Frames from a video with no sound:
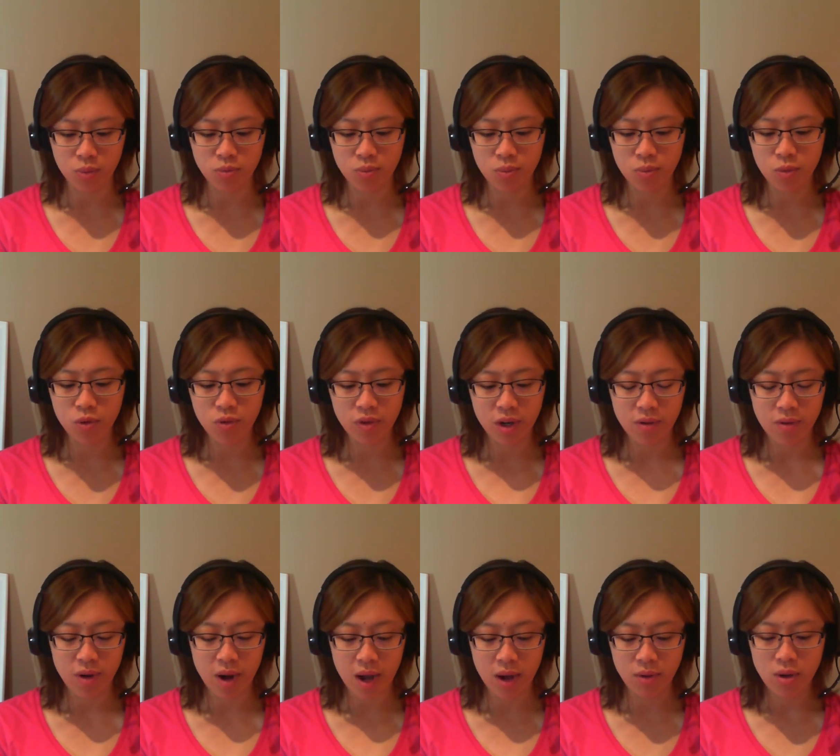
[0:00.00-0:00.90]
moving
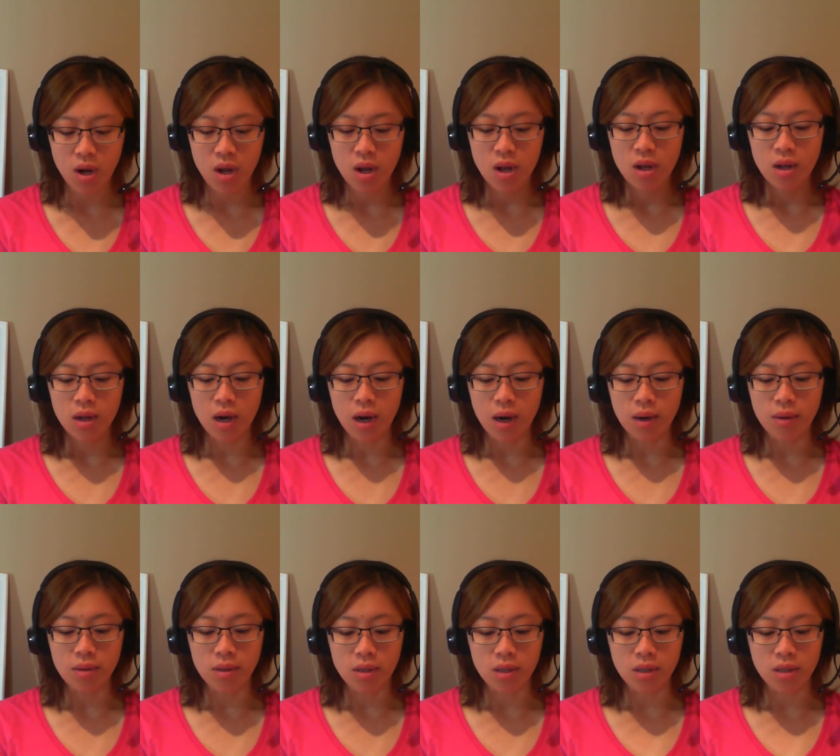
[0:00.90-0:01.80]
around.
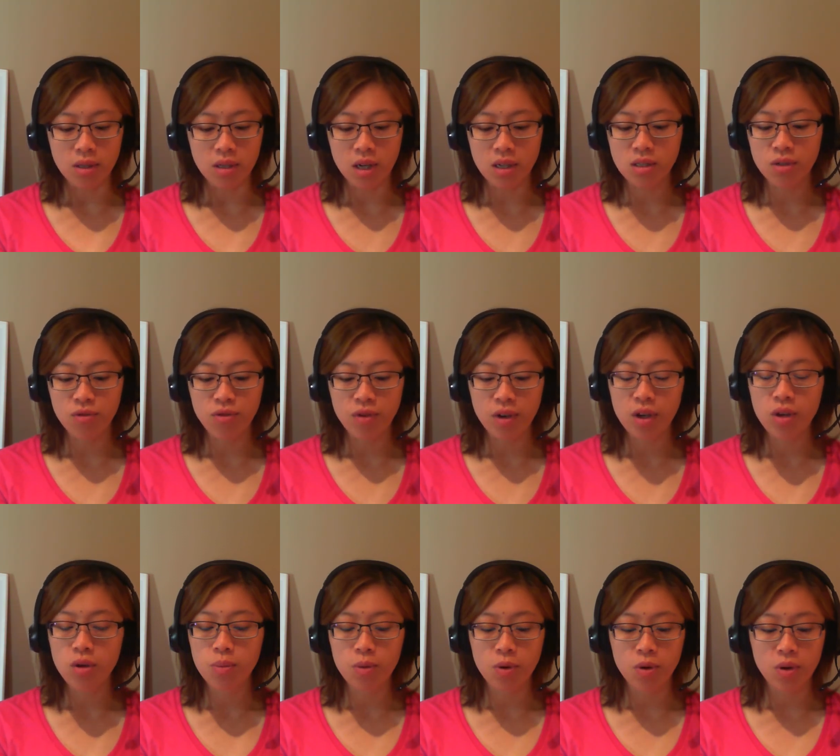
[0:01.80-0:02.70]
It does affect
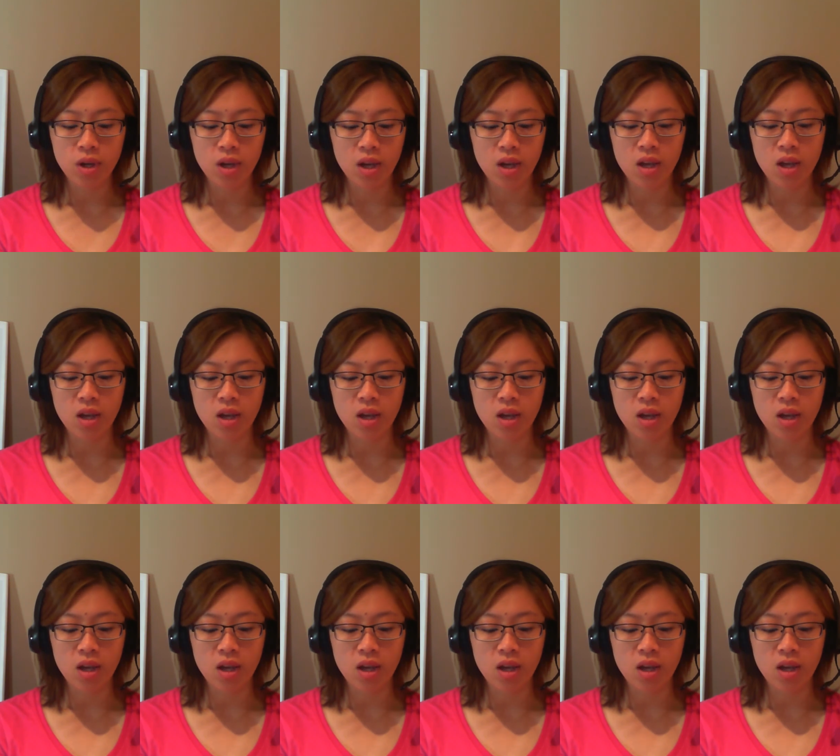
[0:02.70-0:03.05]
your booking,